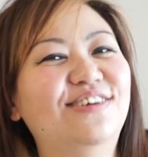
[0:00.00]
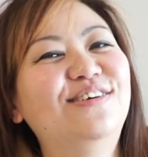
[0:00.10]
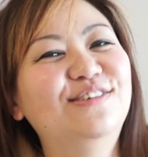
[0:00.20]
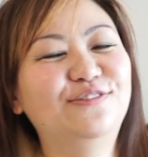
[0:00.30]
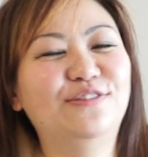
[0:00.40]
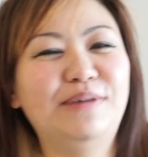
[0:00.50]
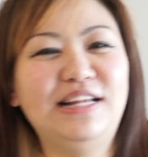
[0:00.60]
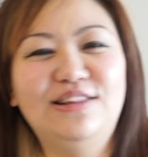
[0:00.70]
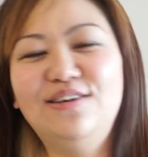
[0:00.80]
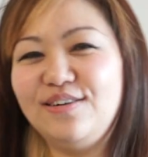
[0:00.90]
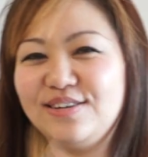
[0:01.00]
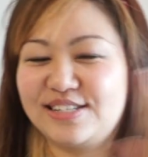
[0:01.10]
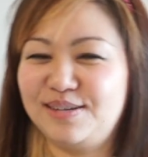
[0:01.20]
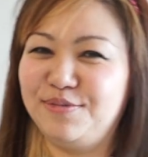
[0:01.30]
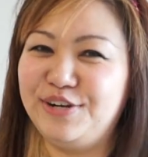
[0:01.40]
all for my long
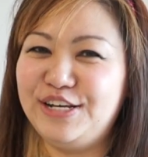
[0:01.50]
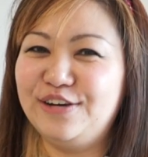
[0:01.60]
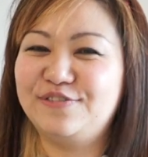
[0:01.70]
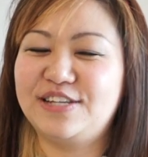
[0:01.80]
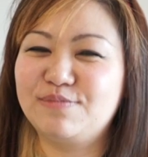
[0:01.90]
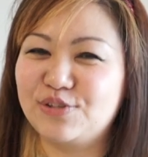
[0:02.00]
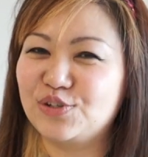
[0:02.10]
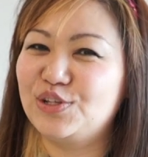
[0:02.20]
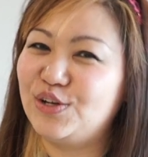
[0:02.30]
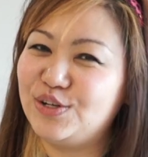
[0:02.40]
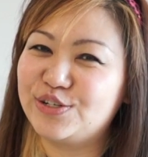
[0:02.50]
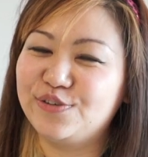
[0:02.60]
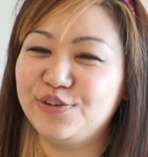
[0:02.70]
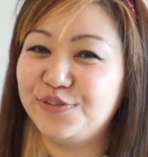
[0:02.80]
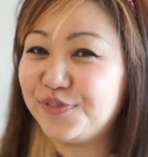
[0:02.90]
summary of Samsung's launch
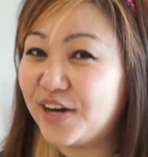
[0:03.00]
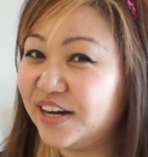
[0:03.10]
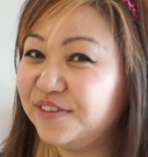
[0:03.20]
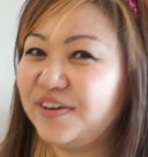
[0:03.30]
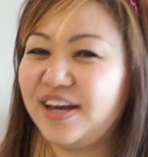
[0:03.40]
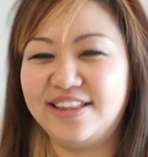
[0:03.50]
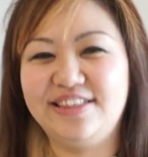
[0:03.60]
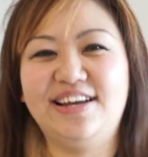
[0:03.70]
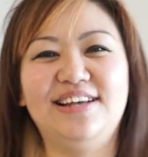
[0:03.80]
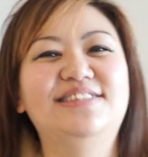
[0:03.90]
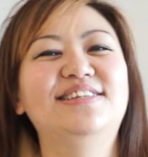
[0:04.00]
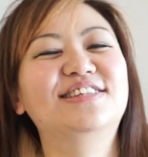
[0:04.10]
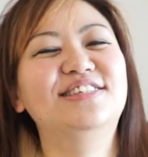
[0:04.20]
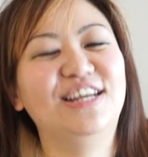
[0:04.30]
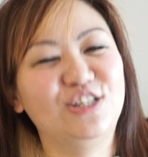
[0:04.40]
of Note 5 and the
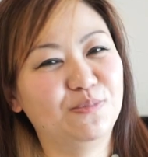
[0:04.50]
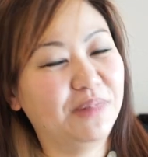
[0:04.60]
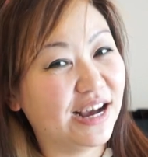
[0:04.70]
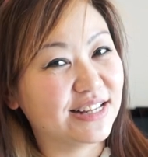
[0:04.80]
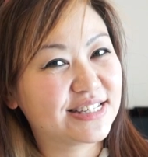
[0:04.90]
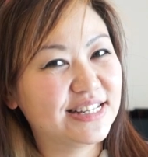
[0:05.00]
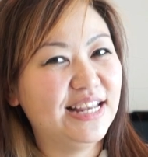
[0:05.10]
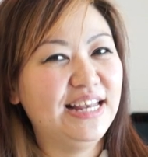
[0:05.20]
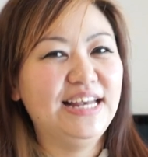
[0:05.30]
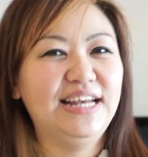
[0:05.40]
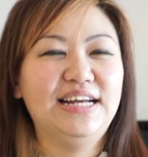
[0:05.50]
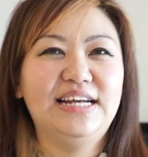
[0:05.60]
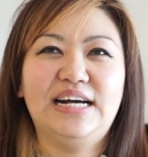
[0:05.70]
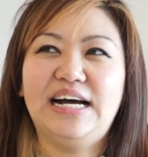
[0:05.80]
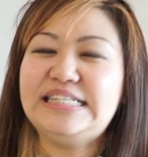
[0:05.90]
S6 Edge Plus.
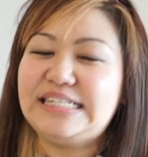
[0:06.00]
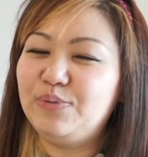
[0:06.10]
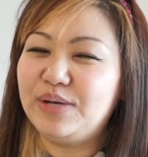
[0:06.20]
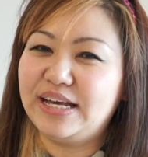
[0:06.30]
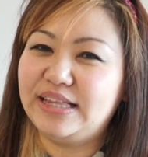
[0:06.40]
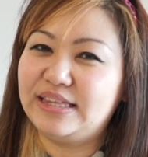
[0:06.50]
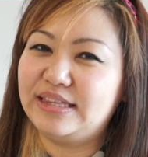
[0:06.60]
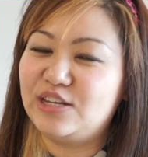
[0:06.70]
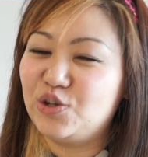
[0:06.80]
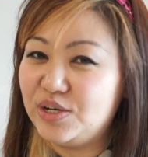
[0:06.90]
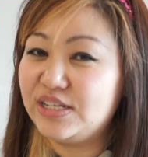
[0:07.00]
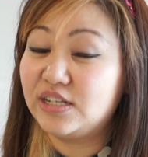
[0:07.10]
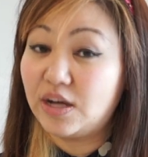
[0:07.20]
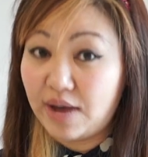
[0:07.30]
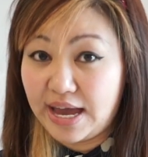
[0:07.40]
Until we get the units
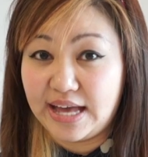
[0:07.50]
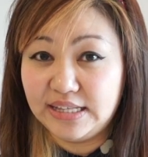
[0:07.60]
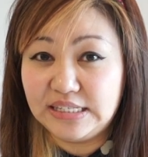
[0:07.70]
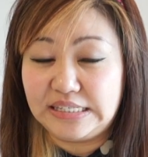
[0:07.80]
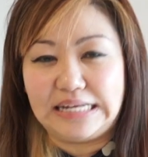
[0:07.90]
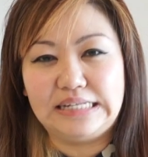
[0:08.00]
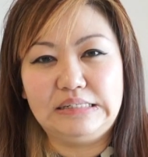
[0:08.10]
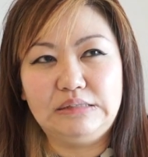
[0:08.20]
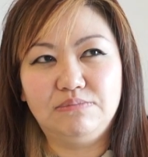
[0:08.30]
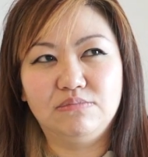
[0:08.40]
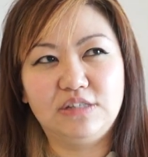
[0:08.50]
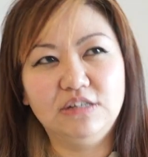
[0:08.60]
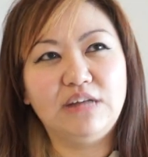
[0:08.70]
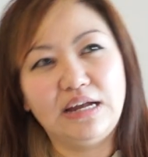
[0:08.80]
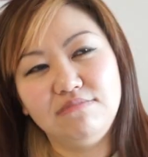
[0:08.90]
in our hands,
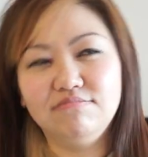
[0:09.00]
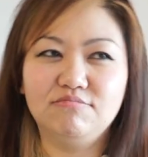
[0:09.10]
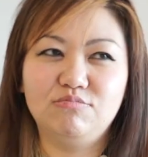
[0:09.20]
till then,